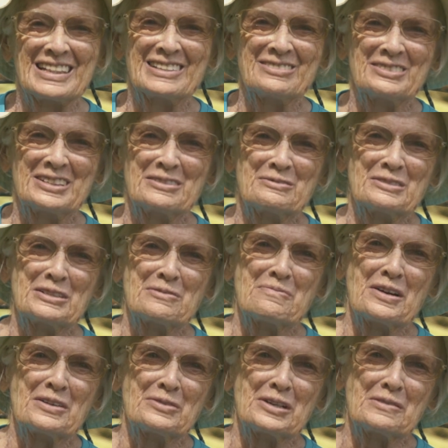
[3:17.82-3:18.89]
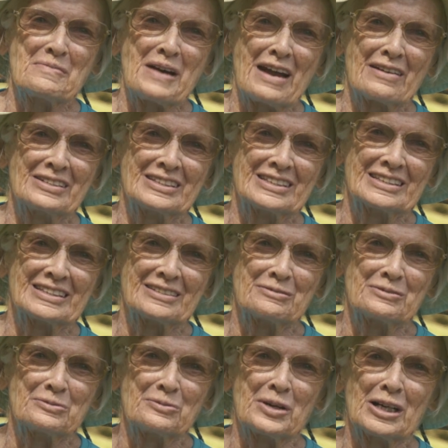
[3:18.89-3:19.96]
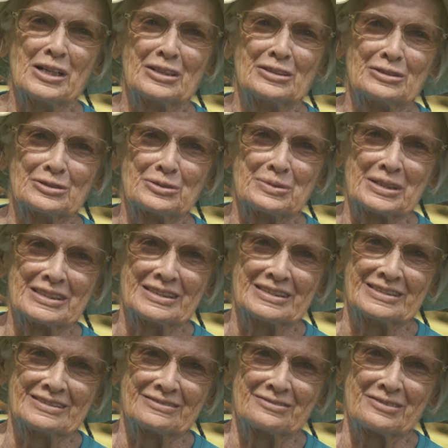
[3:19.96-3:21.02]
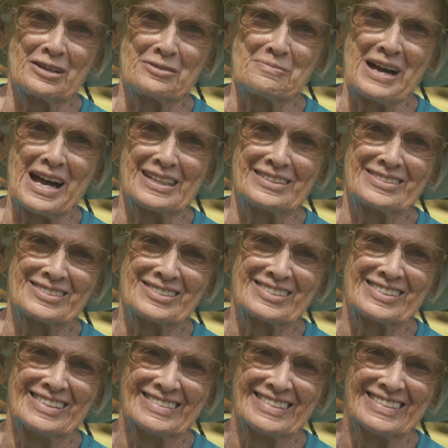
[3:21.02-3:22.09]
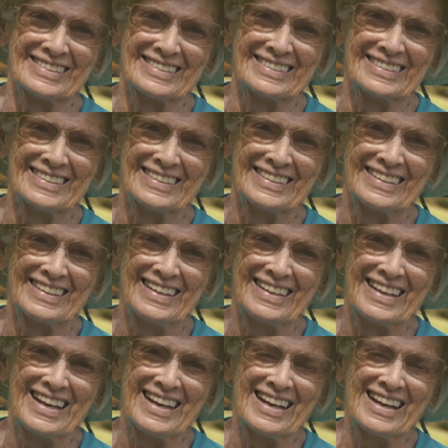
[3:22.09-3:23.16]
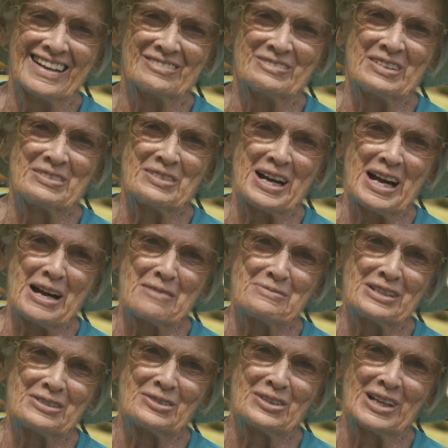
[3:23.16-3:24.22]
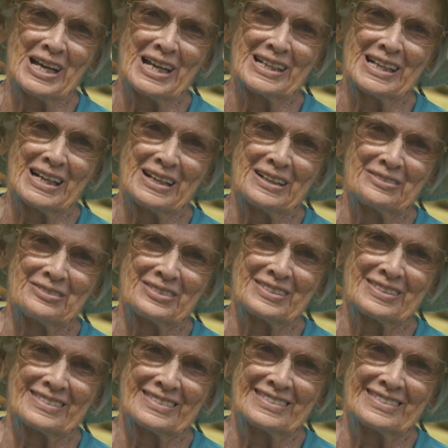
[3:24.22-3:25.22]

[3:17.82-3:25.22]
we, we, we, we married in a whirlwind romance and we were happy all our lives.